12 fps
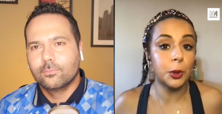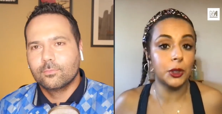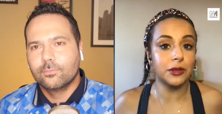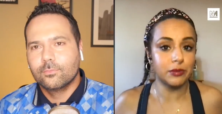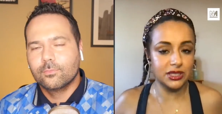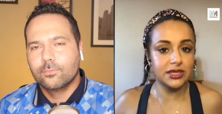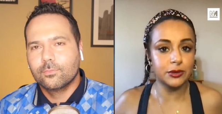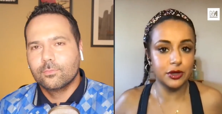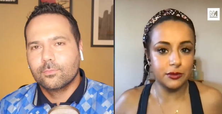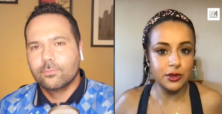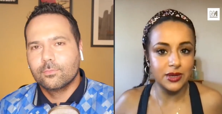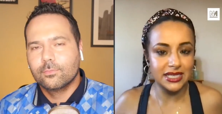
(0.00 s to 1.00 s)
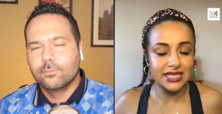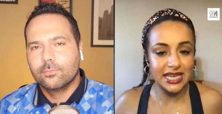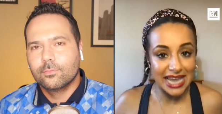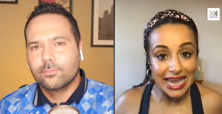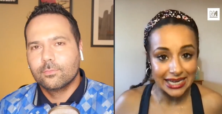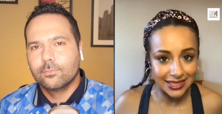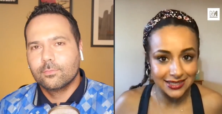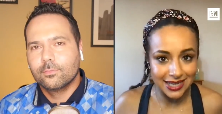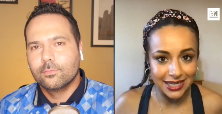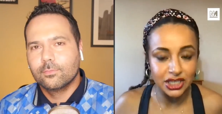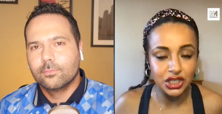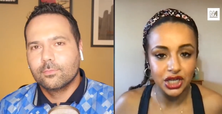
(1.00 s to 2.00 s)
Speaker 1: put the Muslim community in
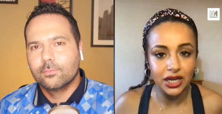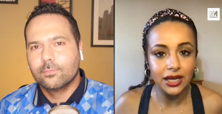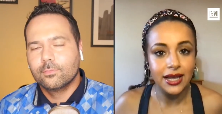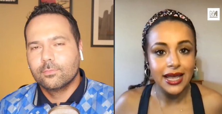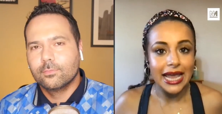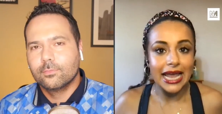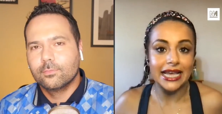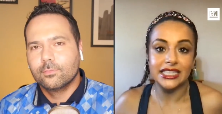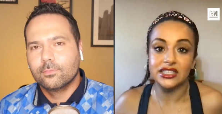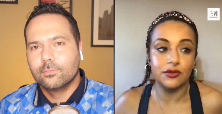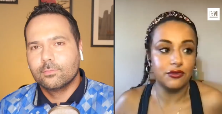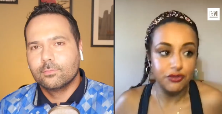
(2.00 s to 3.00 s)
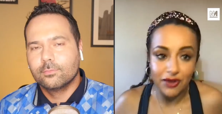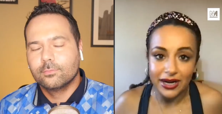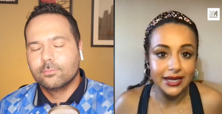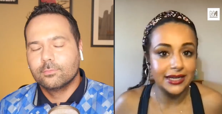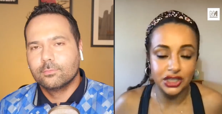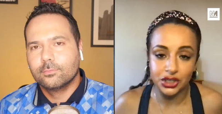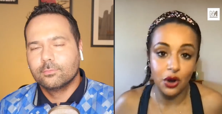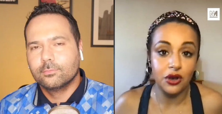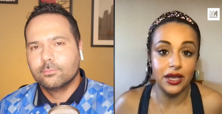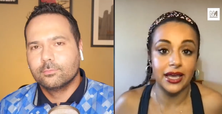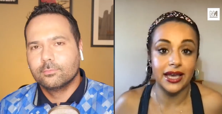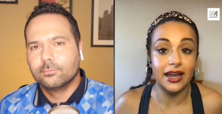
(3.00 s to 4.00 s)
danger is frankly
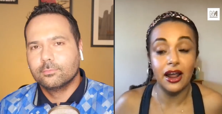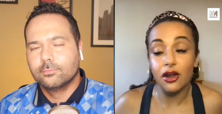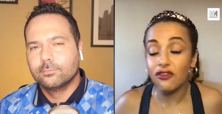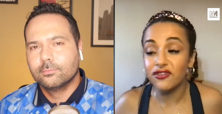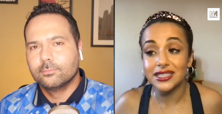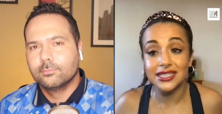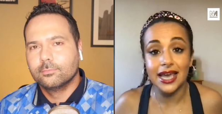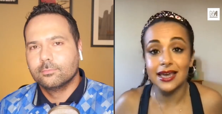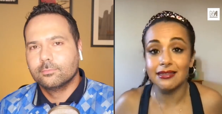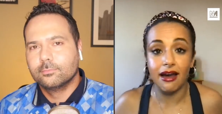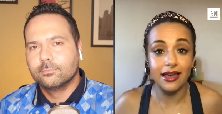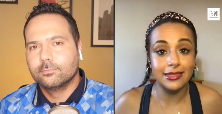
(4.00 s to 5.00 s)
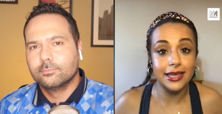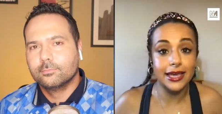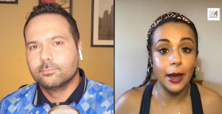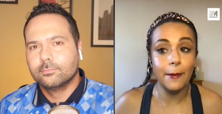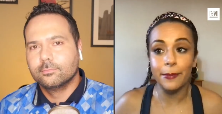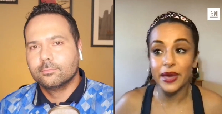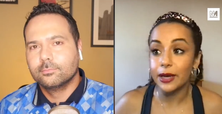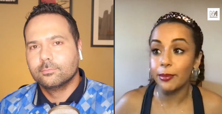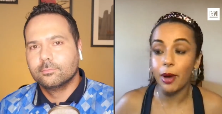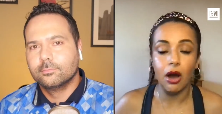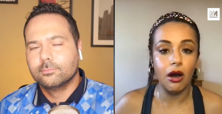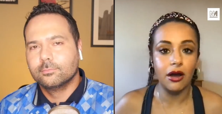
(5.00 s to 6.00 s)
shocking. And I often say that I think a big
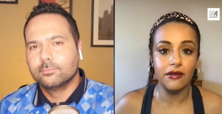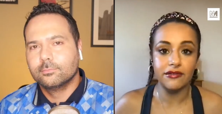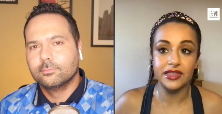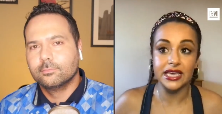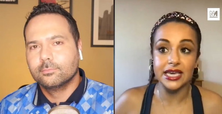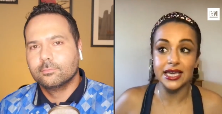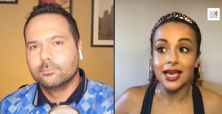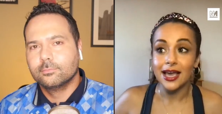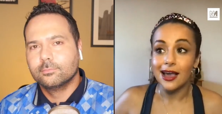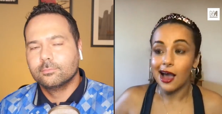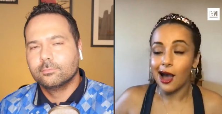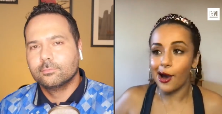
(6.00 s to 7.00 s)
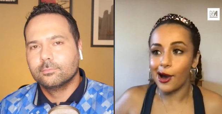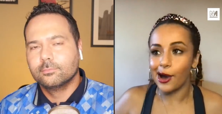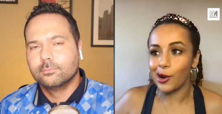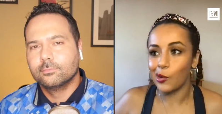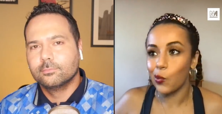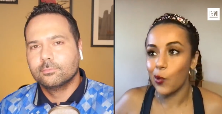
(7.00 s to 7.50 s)
part of the uh,